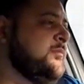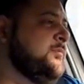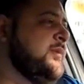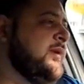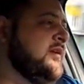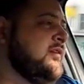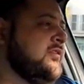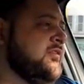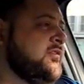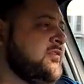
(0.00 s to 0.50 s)

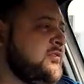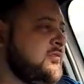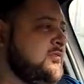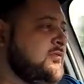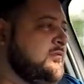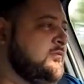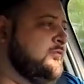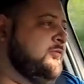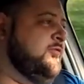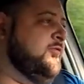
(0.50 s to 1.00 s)
biggest
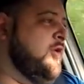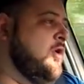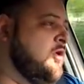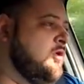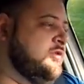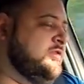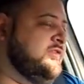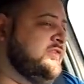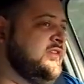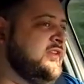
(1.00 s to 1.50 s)

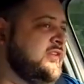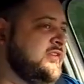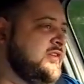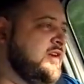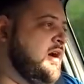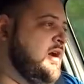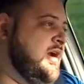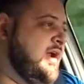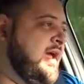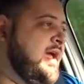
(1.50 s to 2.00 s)
faults this
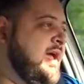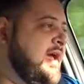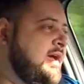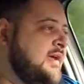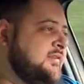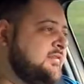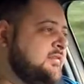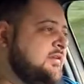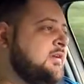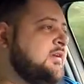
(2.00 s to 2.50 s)
car
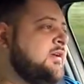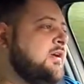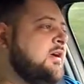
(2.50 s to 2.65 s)
has,